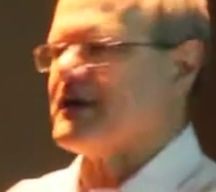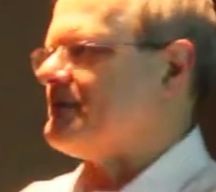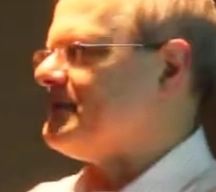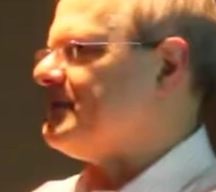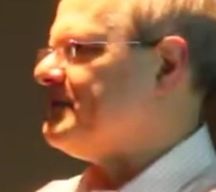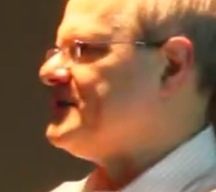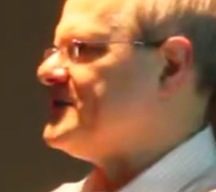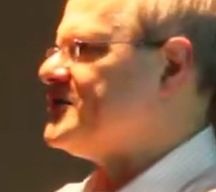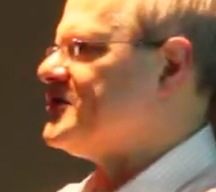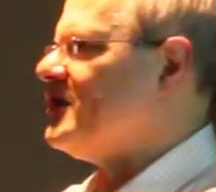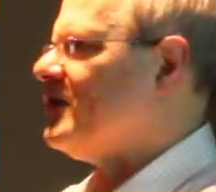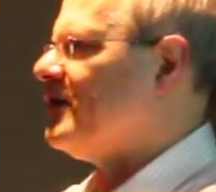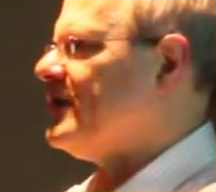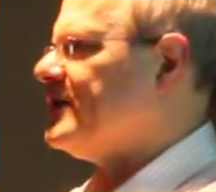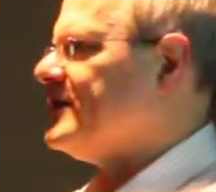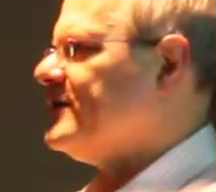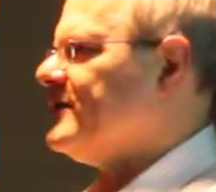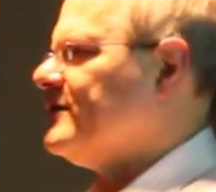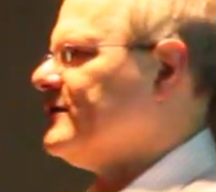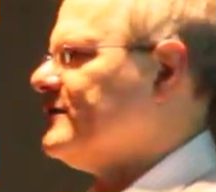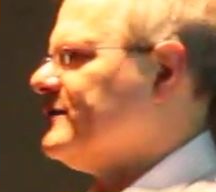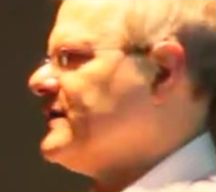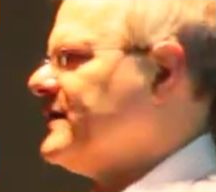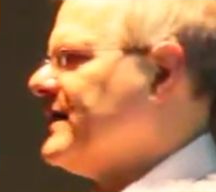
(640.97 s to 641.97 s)
I'm going to be showing
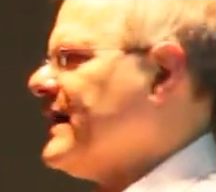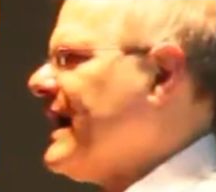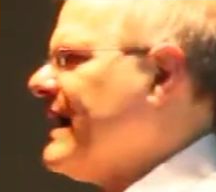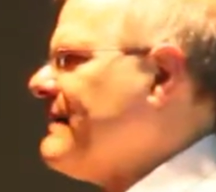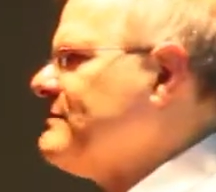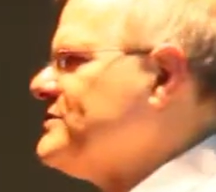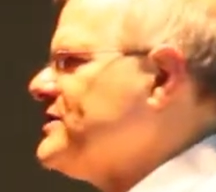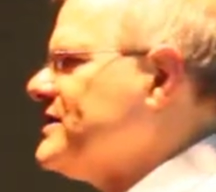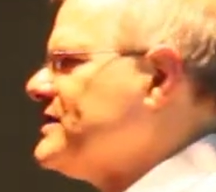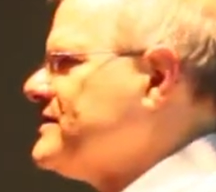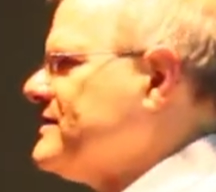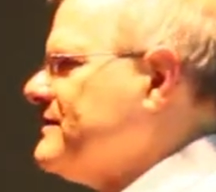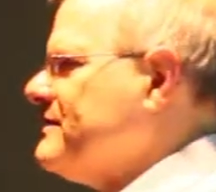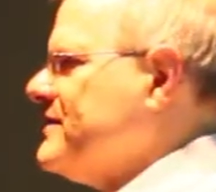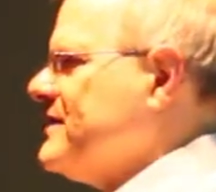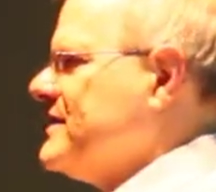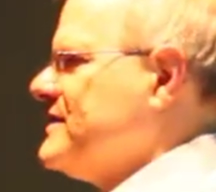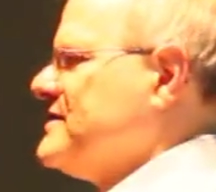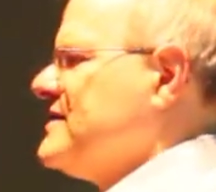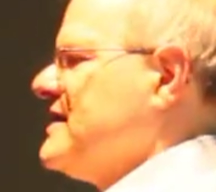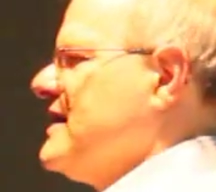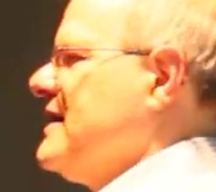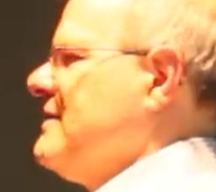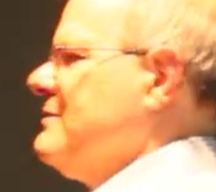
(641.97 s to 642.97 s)
you, the object of the
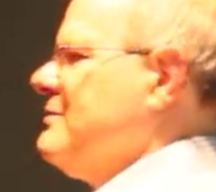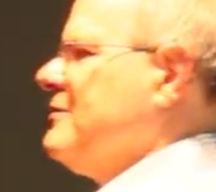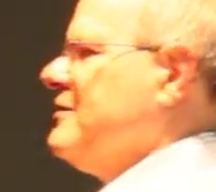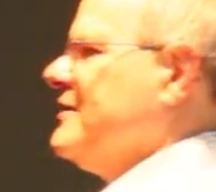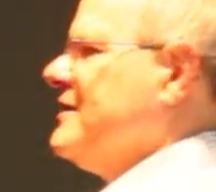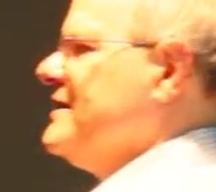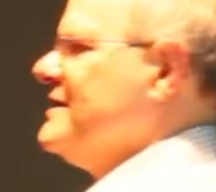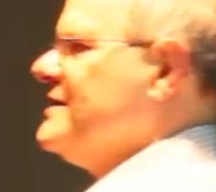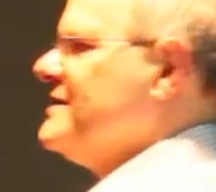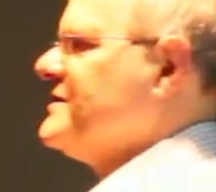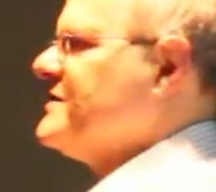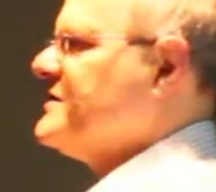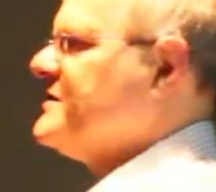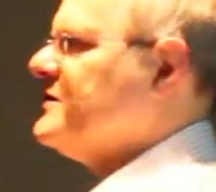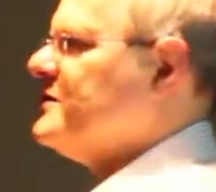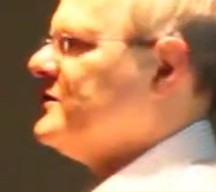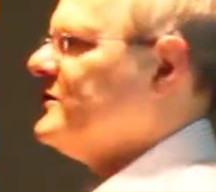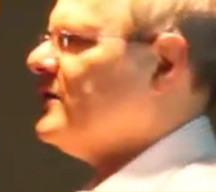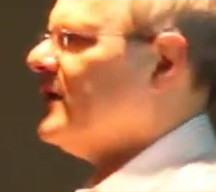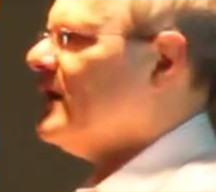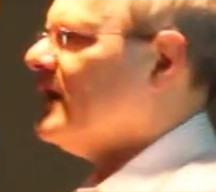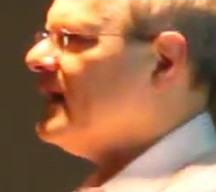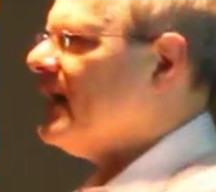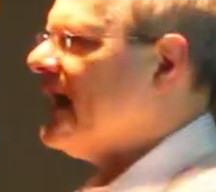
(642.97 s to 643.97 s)
example is
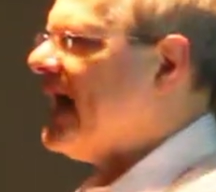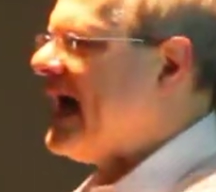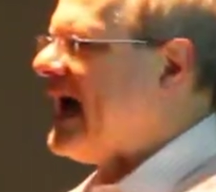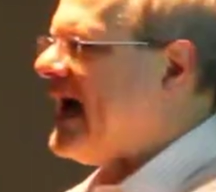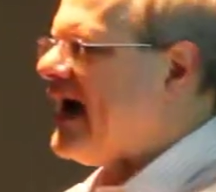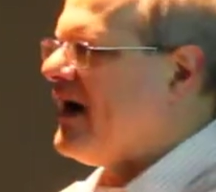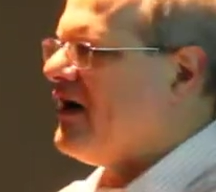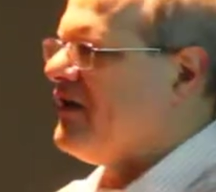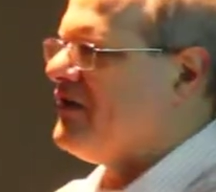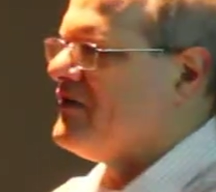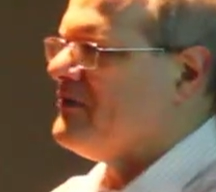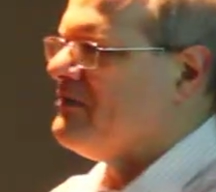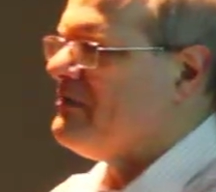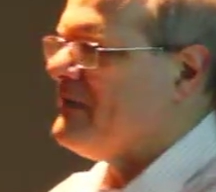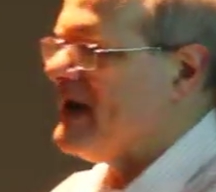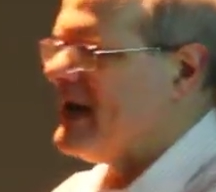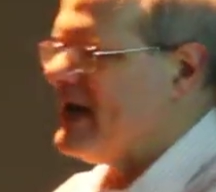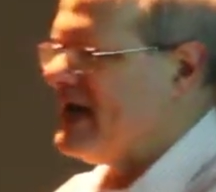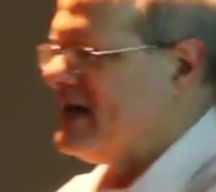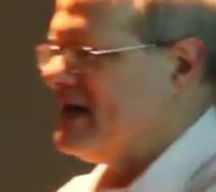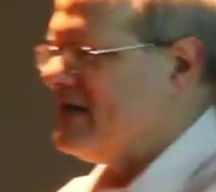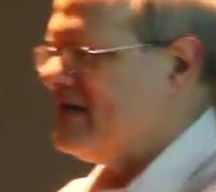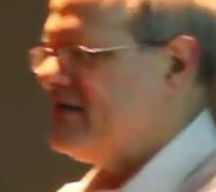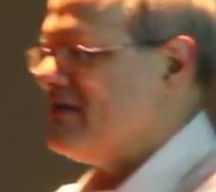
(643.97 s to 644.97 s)
to allow the
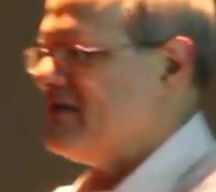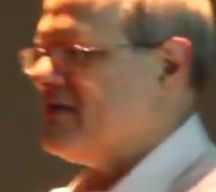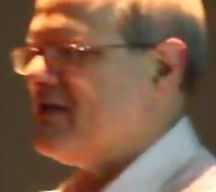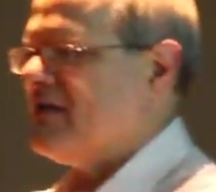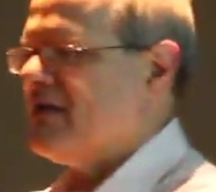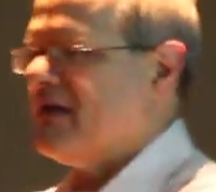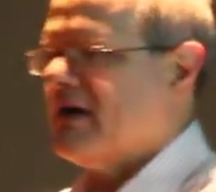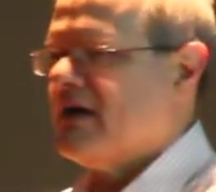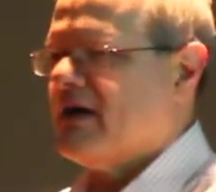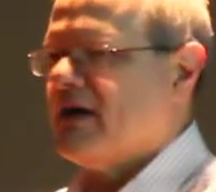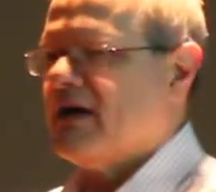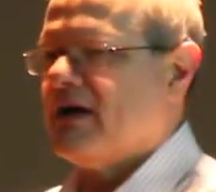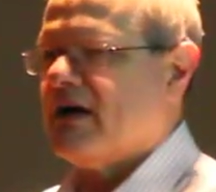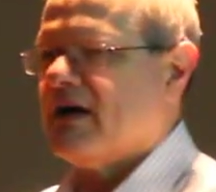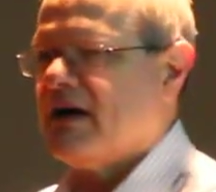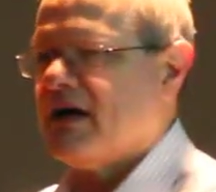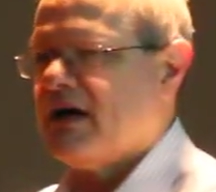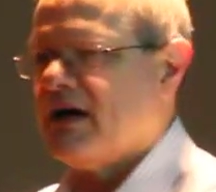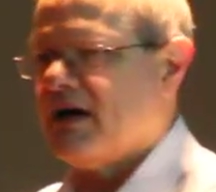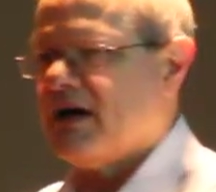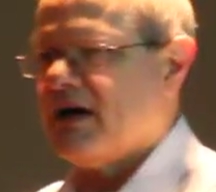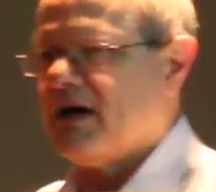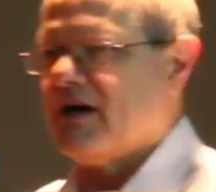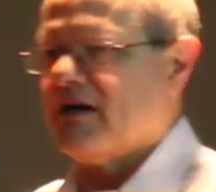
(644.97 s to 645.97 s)
main,
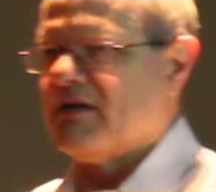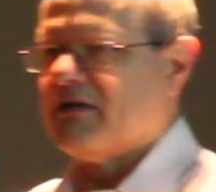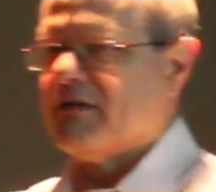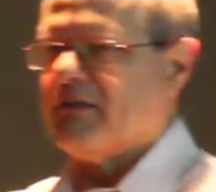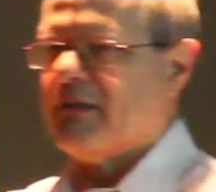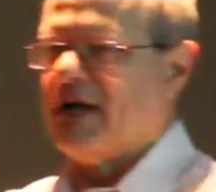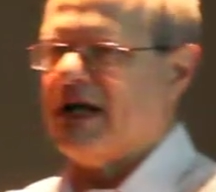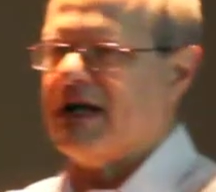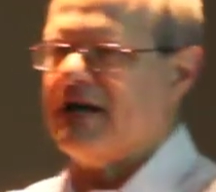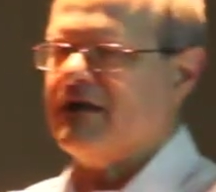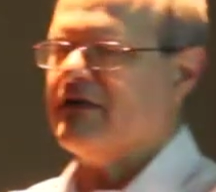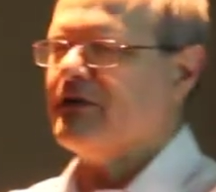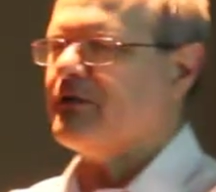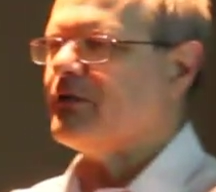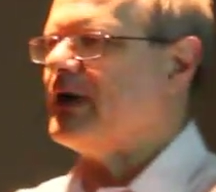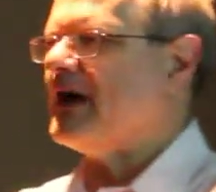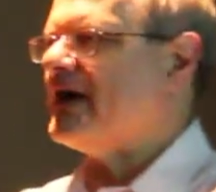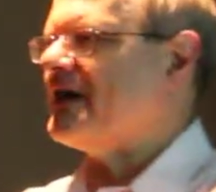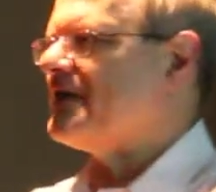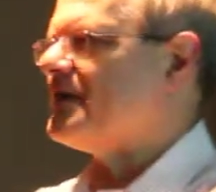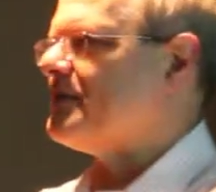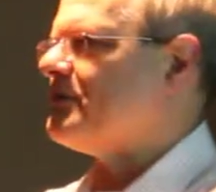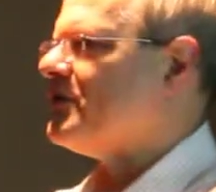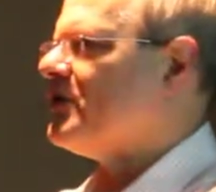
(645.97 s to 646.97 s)
uh, the main
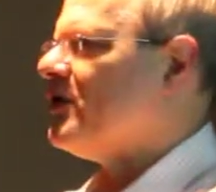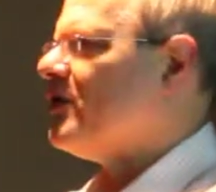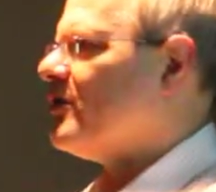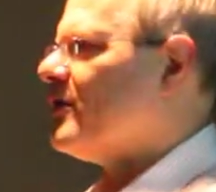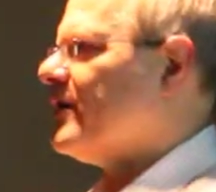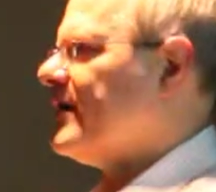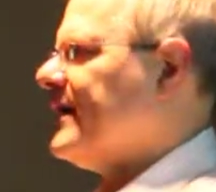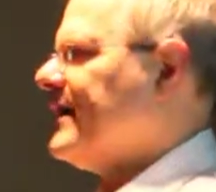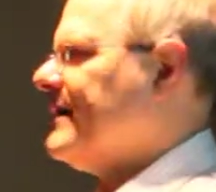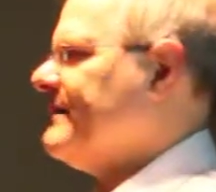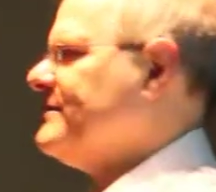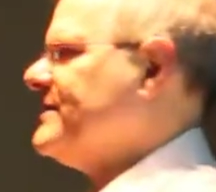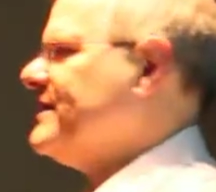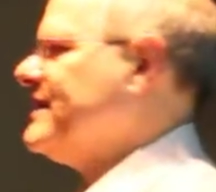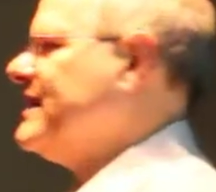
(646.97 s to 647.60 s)
thread of the program